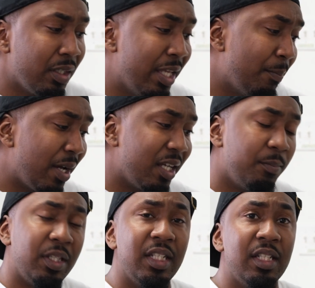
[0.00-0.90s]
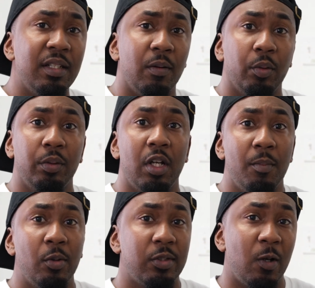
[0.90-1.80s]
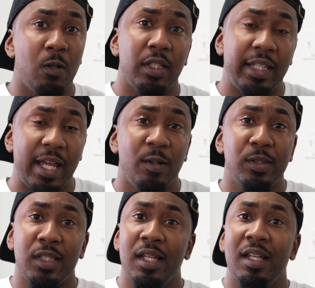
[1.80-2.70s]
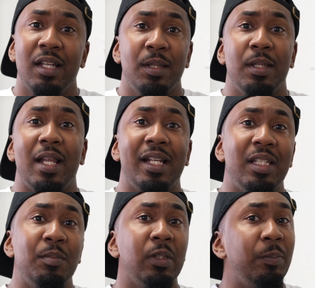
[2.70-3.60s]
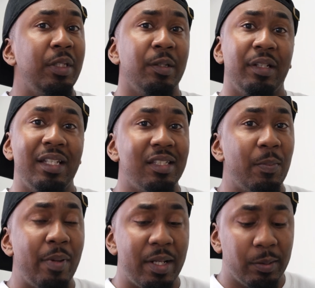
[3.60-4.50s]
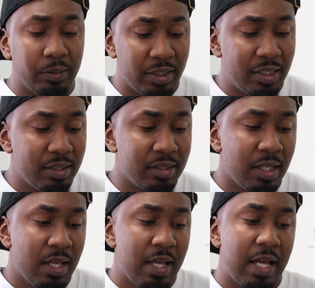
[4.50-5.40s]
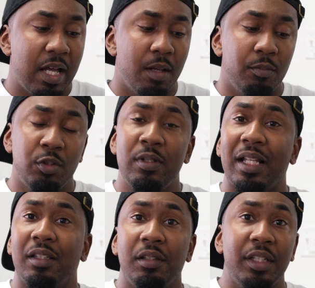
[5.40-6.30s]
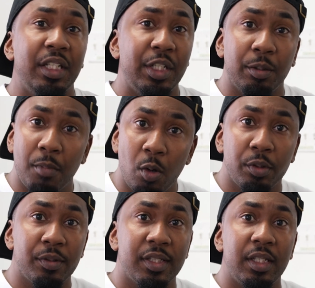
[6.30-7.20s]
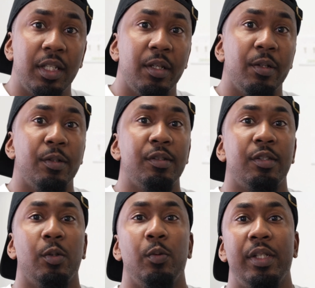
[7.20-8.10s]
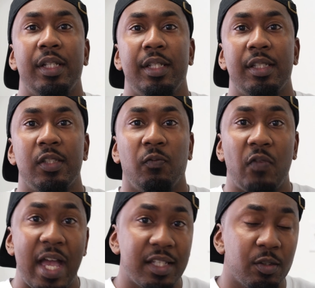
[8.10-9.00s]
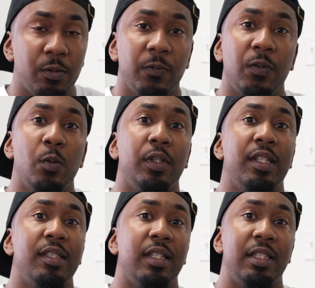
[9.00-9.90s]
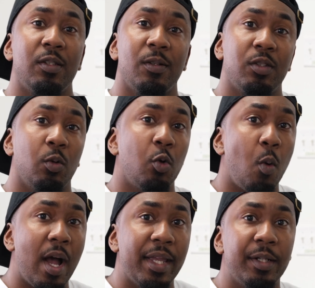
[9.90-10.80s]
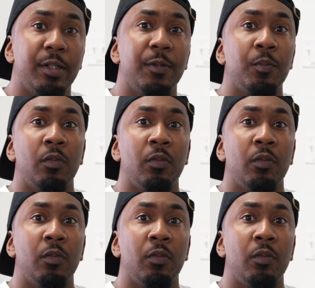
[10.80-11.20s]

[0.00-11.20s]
In my opinion, on almost all accounts, the 90mm is a better lens. You got the linear motors in here, so it is faster to focus. It's also quieter.